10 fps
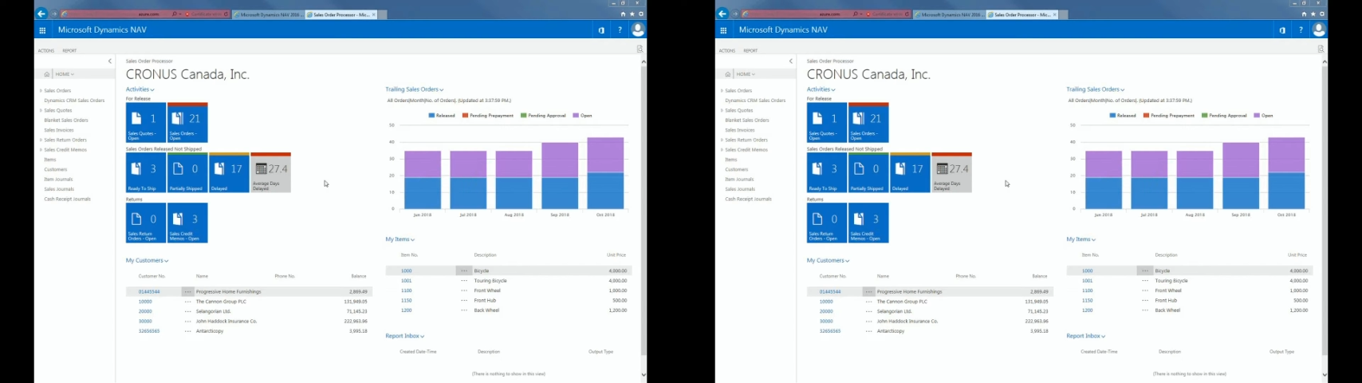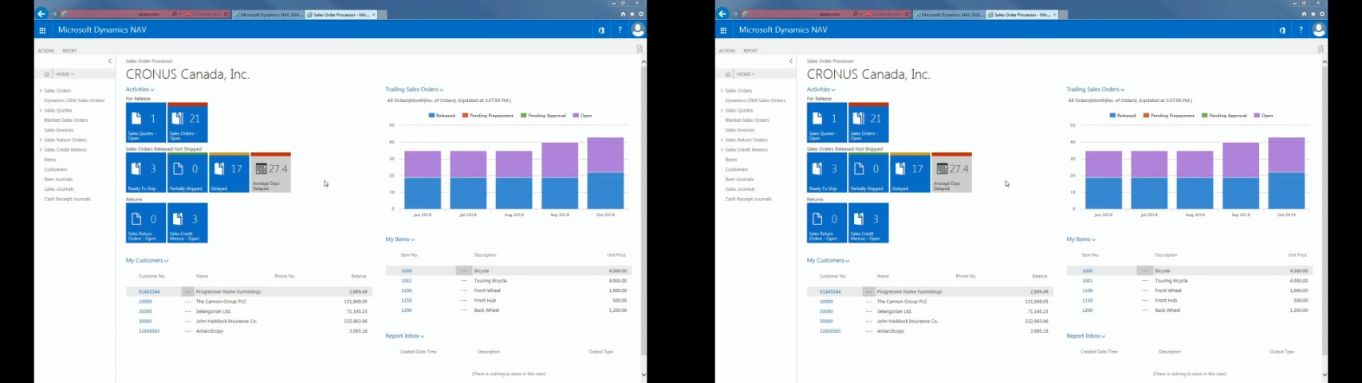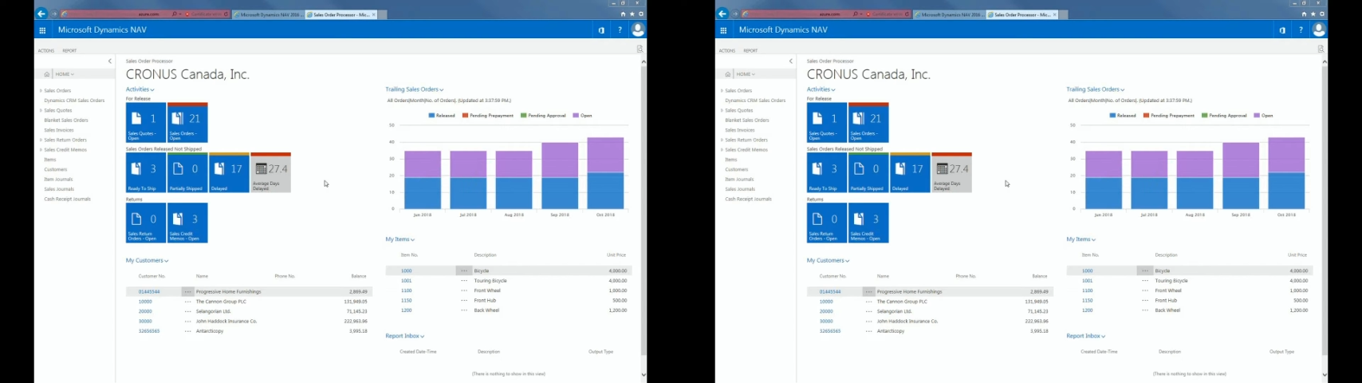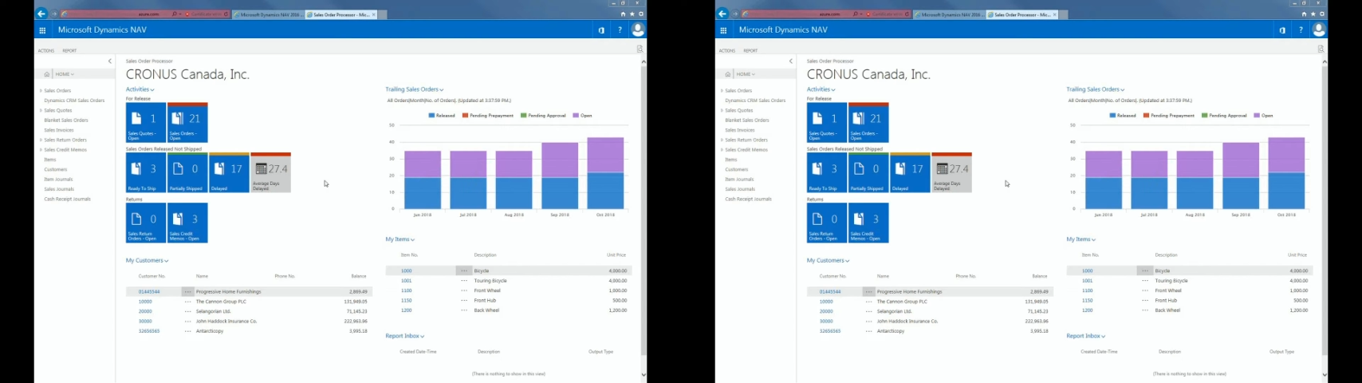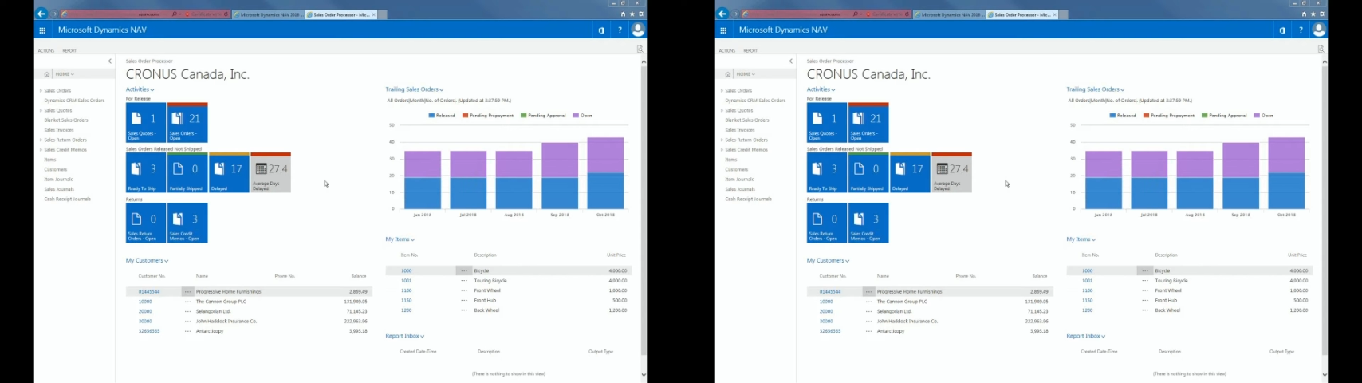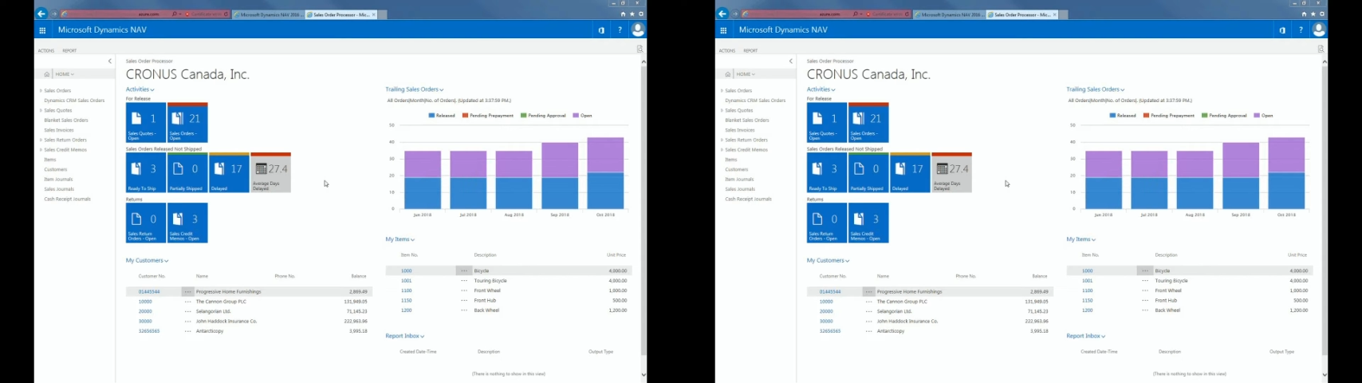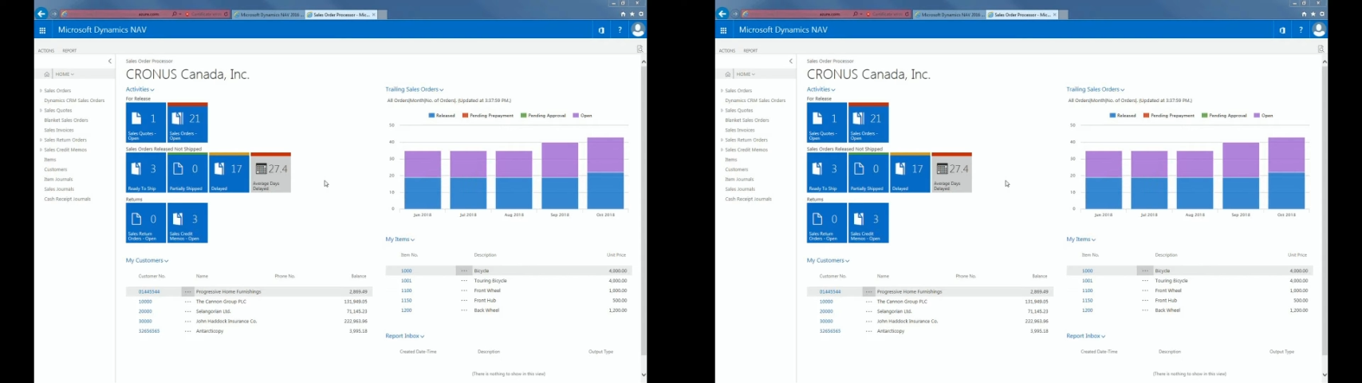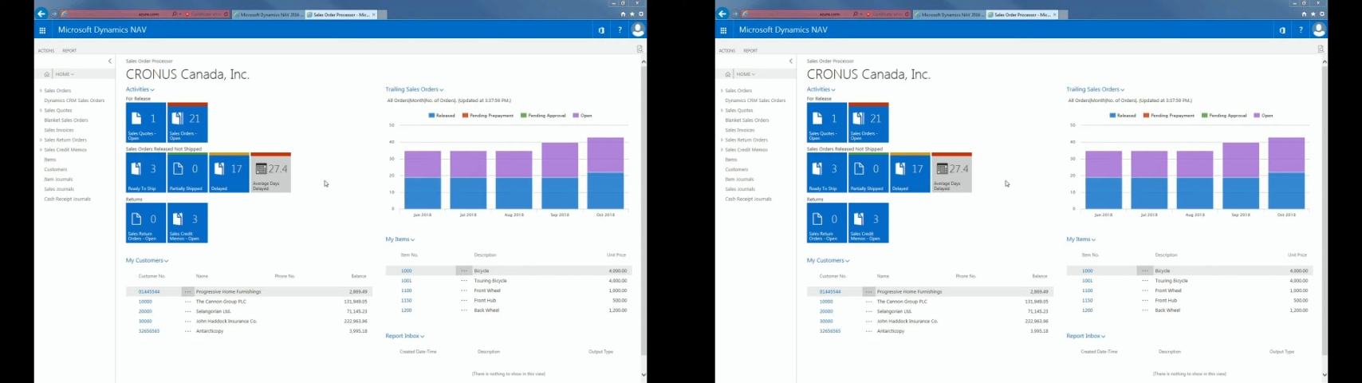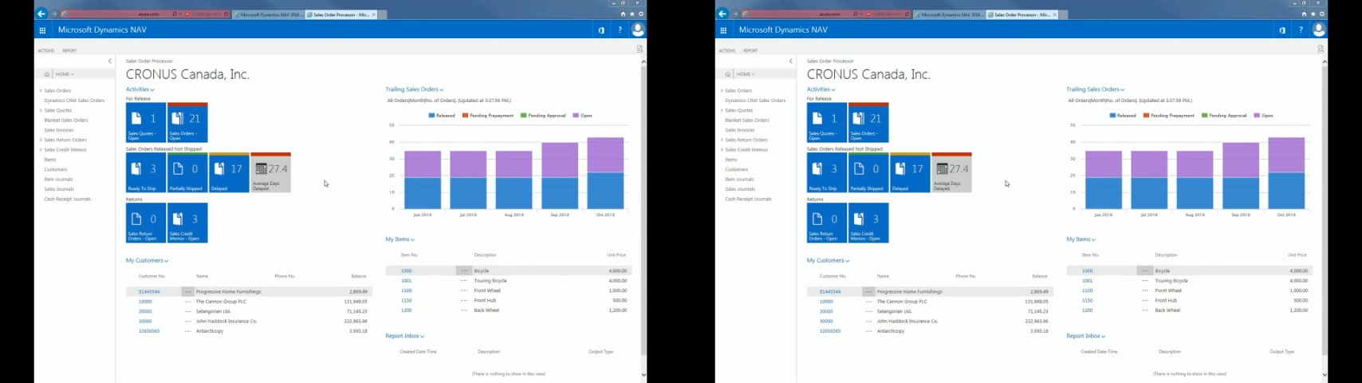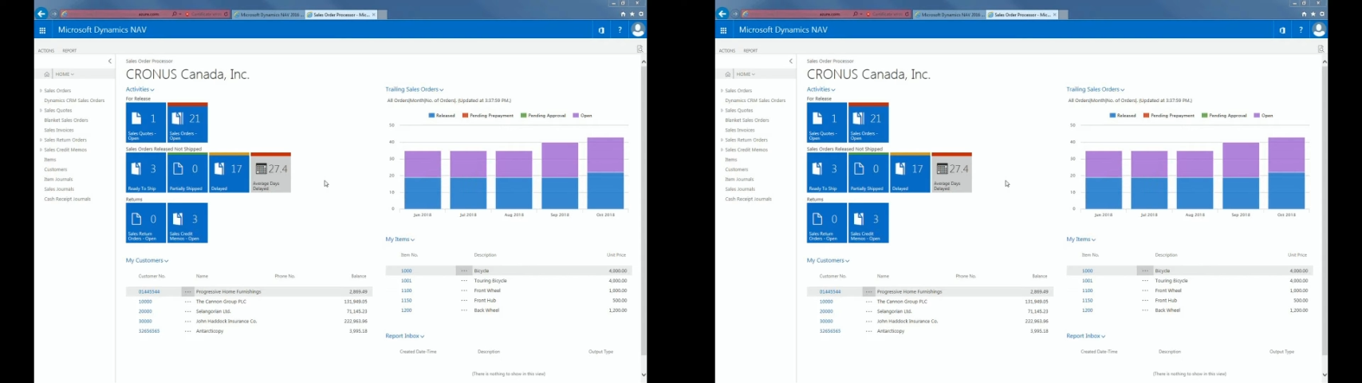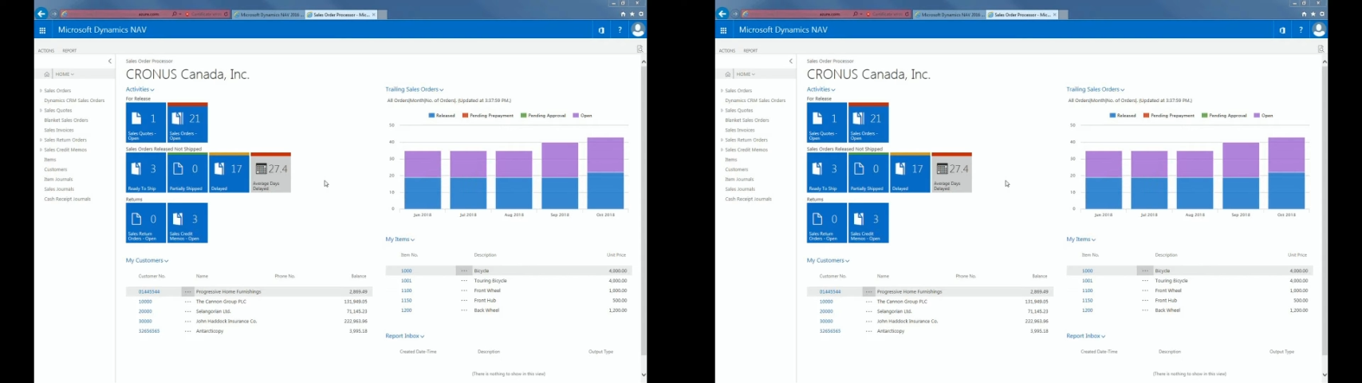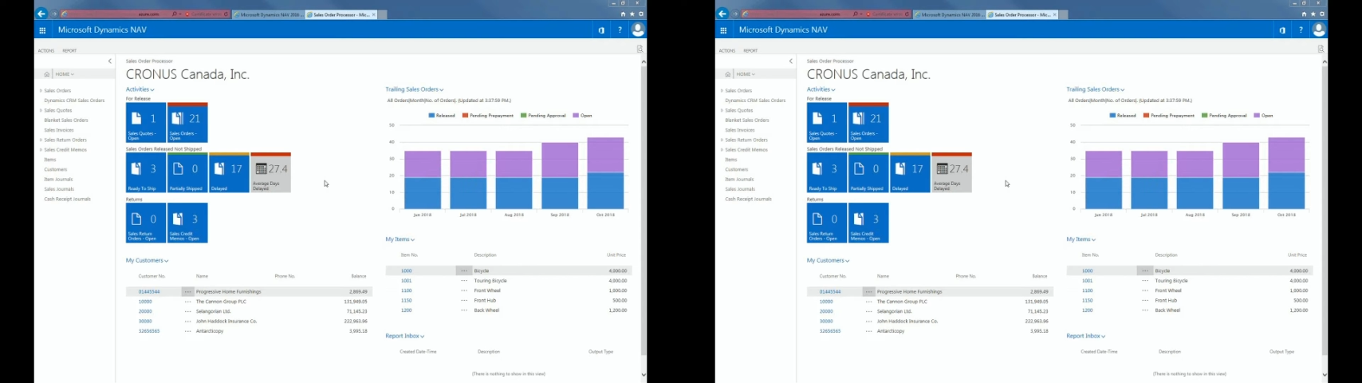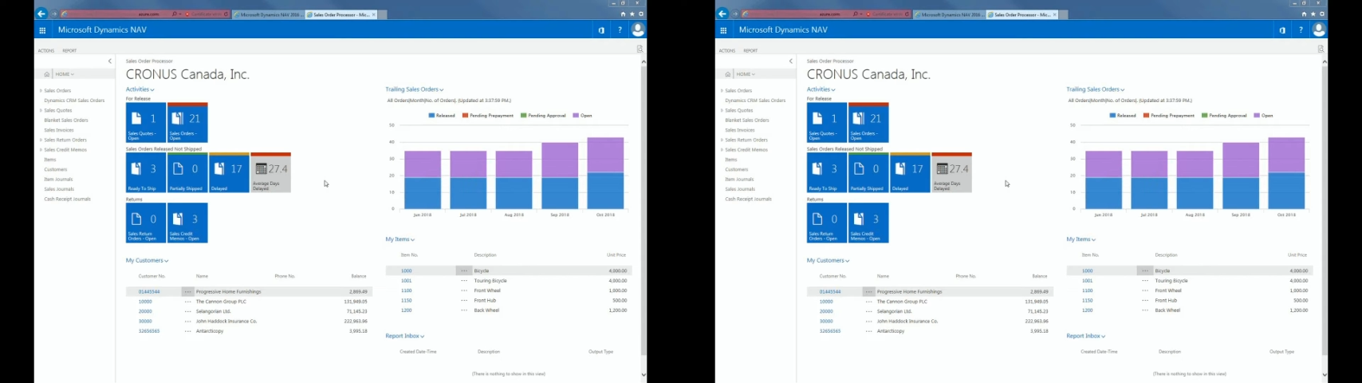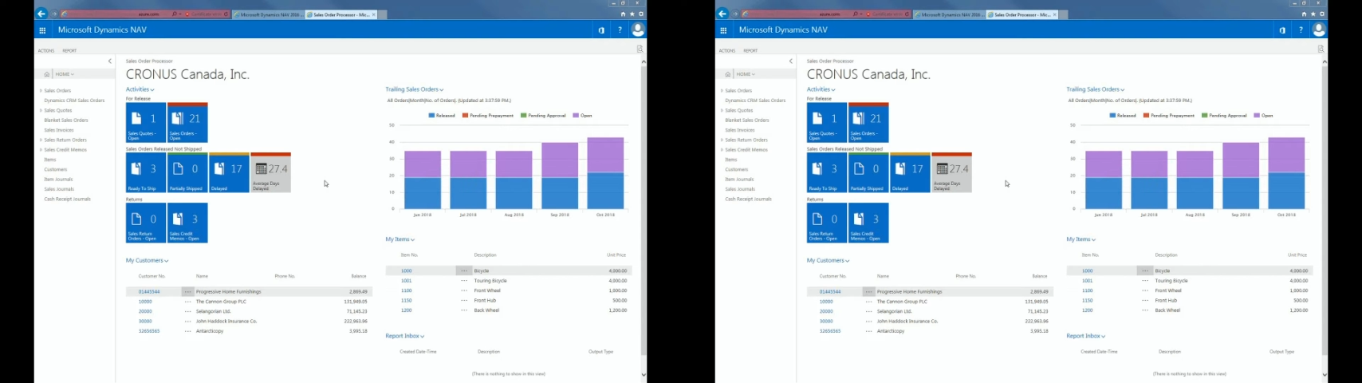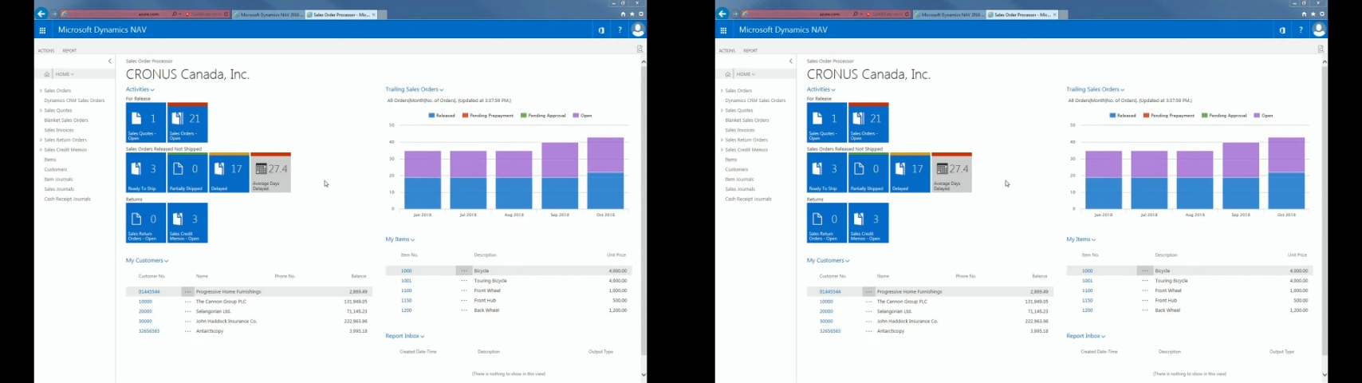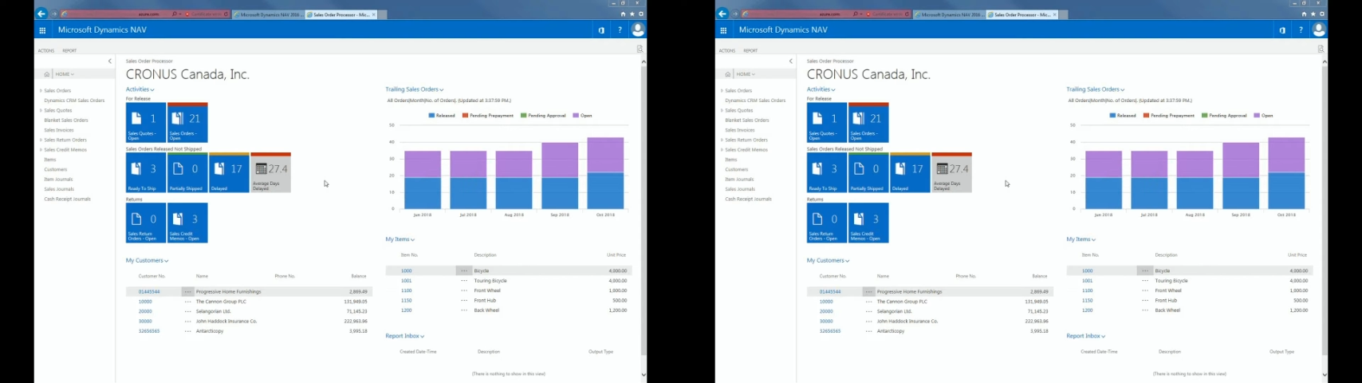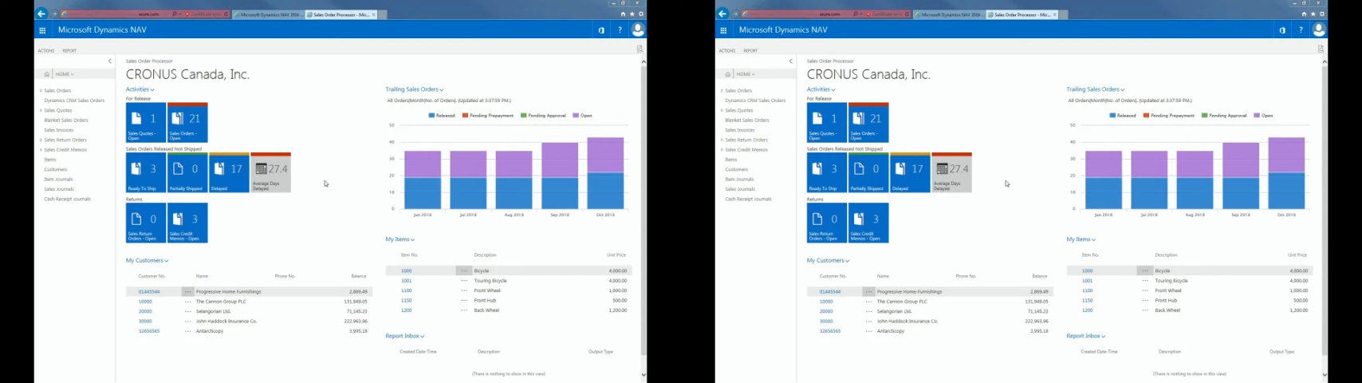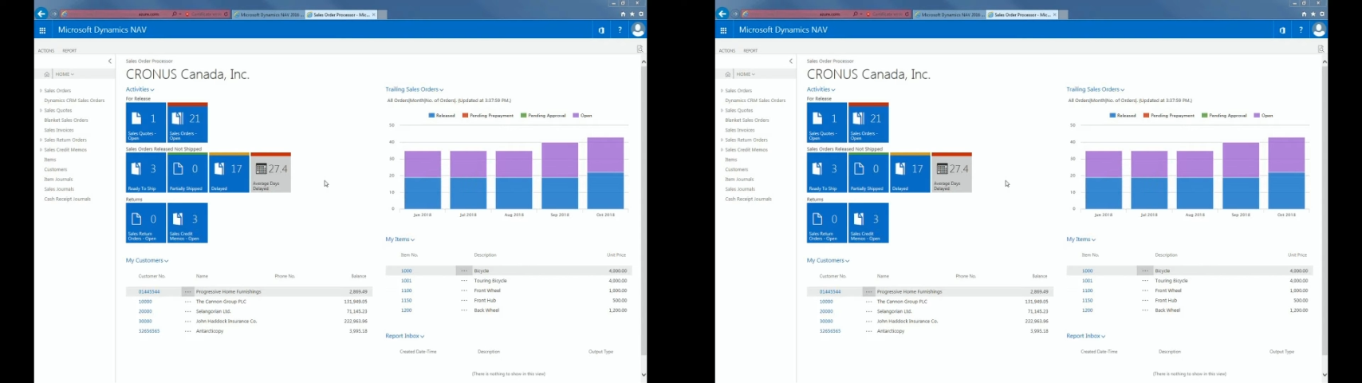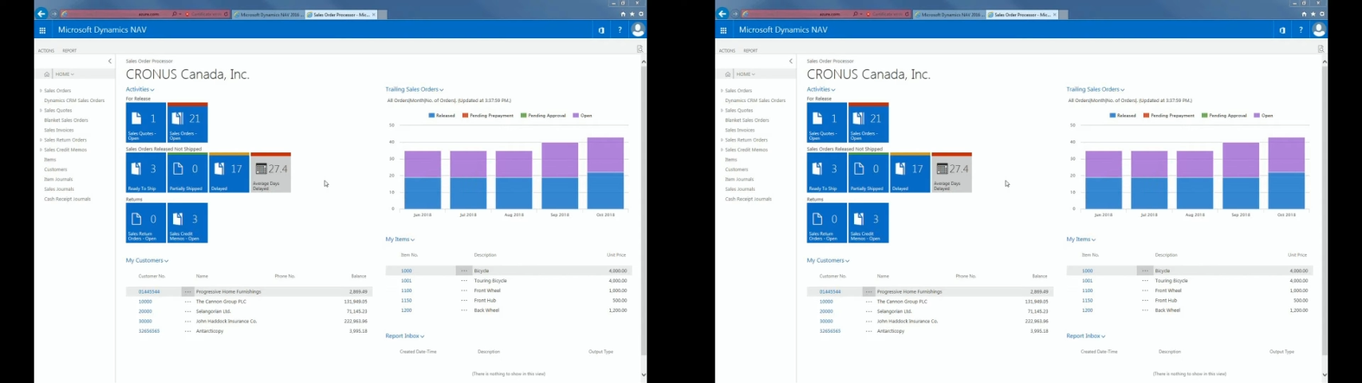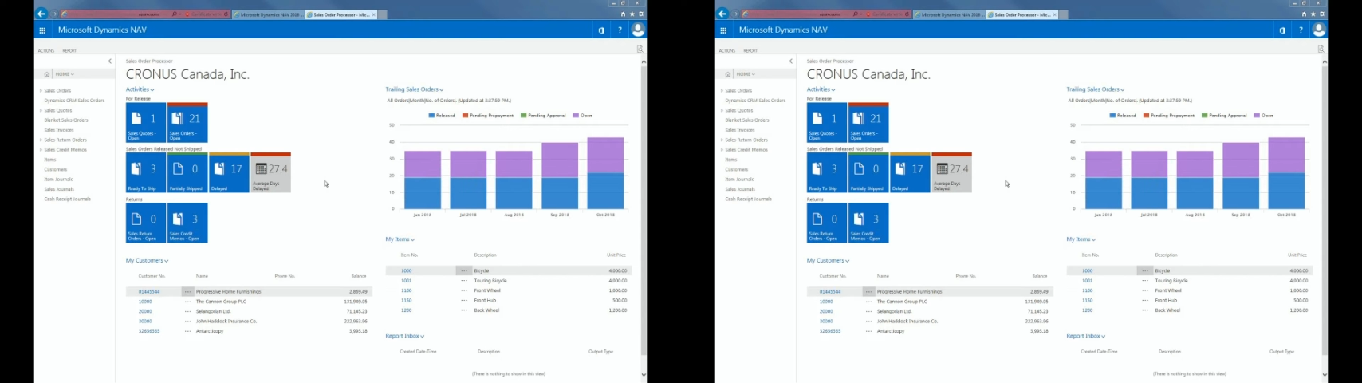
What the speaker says: No face is visible, so there are no lips to read.